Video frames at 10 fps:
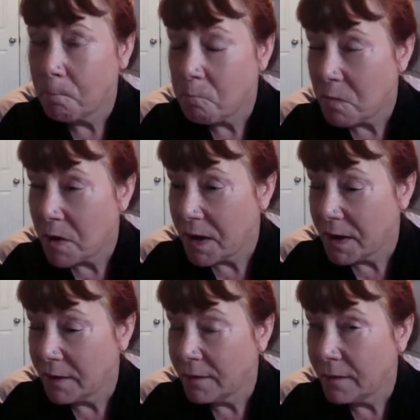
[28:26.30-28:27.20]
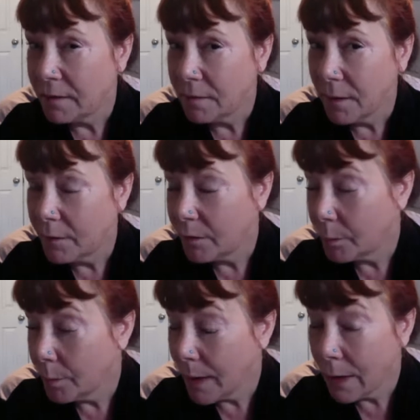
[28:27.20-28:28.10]
And I was
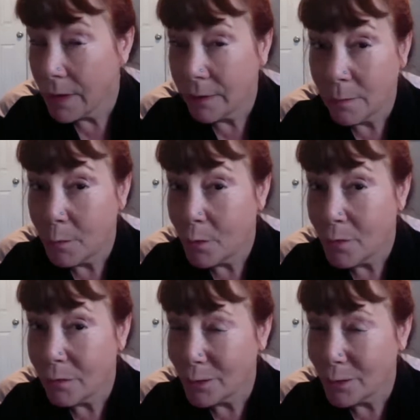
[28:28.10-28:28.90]
preparing to move